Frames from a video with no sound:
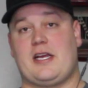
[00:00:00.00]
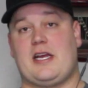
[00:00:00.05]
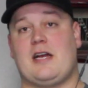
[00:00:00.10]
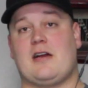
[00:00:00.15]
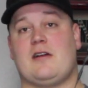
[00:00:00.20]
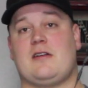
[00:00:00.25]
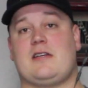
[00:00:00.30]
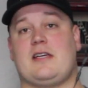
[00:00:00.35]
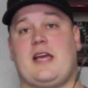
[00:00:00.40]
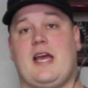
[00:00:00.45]

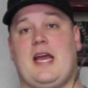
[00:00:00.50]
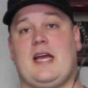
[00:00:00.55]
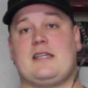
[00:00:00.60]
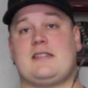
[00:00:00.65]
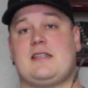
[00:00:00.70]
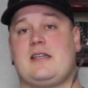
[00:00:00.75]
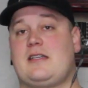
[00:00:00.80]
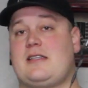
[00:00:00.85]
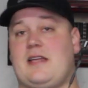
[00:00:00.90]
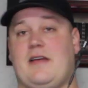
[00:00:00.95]
here in
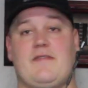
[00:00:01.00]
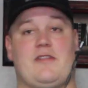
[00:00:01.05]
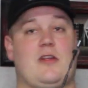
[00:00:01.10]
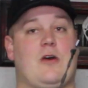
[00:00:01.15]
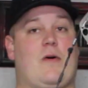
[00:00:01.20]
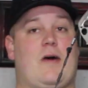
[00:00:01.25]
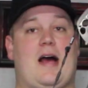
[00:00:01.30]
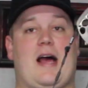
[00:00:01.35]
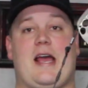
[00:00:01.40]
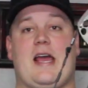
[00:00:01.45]
Kansas. Even
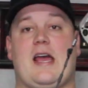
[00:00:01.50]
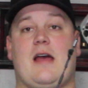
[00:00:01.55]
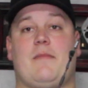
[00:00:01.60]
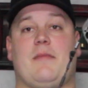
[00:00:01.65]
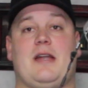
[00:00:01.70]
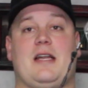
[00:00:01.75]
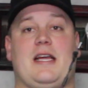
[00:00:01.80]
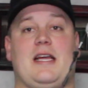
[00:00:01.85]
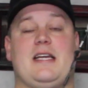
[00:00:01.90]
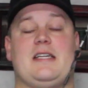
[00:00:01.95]
though I
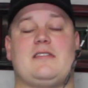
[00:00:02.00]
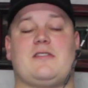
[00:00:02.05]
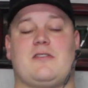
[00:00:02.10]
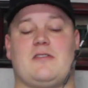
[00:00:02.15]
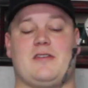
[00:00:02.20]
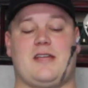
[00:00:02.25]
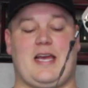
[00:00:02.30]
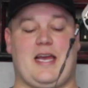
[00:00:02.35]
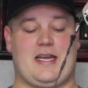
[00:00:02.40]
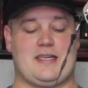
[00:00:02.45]
am in
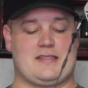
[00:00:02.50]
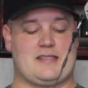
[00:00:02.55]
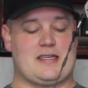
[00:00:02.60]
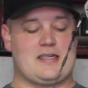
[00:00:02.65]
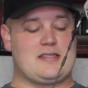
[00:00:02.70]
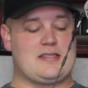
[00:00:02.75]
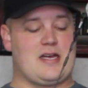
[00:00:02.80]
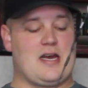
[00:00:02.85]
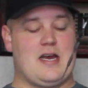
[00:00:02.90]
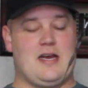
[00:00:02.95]
eastern
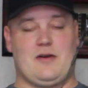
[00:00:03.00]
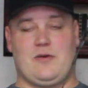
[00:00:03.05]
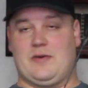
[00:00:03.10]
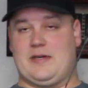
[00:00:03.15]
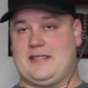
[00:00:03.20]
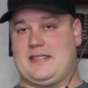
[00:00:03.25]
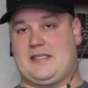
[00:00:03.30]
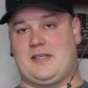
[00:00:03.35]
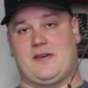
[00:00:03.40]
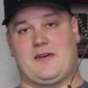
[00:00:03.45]
Kansas,
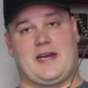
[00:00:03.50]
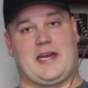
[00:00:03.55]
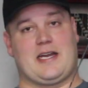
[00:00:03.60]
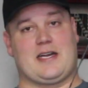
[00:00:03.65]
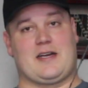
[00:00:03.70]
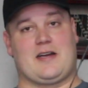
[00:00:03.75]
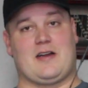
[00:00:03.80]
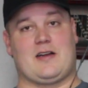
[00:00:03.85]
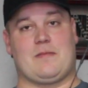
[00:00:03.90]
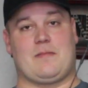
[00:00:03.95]
we still get
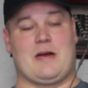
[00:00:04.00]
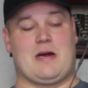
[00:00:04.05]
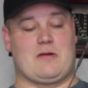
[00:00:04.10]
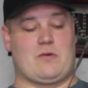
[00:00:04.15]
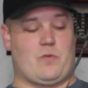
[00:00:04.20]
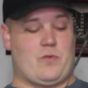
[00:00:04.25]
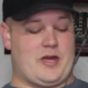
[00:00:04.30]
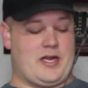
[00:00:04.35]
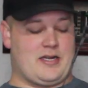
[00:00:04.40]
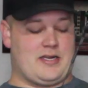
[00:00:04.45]
a good
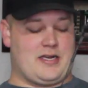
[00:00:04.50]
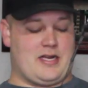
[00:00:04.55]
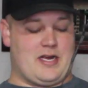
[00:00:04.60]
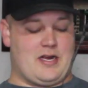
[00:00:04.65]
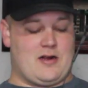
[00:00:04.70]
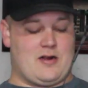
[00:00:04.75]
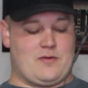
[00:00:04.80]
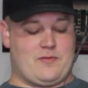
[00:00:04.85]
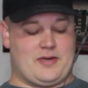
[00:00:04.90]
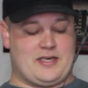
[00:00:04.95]
amount of wind
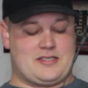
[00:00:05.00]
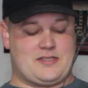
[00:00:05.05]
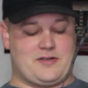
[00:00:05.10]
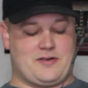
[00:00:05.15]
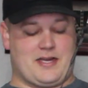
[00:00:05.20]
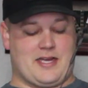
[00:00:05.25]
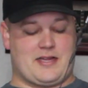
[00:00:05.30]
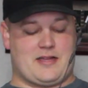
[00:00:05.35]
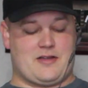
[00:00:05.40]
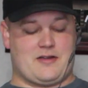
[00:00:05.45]
here. We
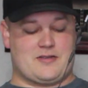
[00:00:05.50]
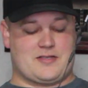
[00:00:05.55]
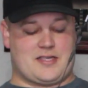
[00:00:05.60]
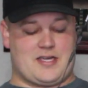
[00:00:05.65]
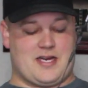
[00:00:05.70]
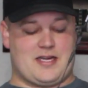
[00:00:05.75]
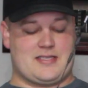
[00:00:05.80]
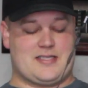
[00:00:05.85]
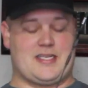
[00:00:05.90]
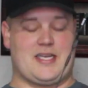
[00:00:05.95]
still get those
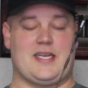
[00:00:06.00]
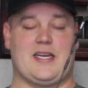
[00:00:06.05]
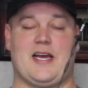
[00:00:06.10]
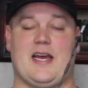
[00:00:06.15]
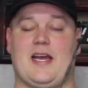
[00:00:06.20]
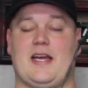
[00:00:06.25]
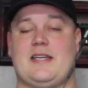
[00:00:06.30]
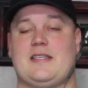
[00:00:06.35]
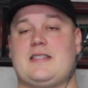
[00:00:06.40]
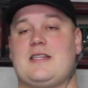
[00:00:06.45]
gusty
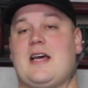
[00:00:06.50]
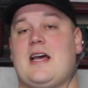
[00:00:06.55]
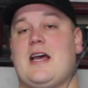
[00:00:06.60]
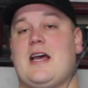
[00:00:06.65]
days,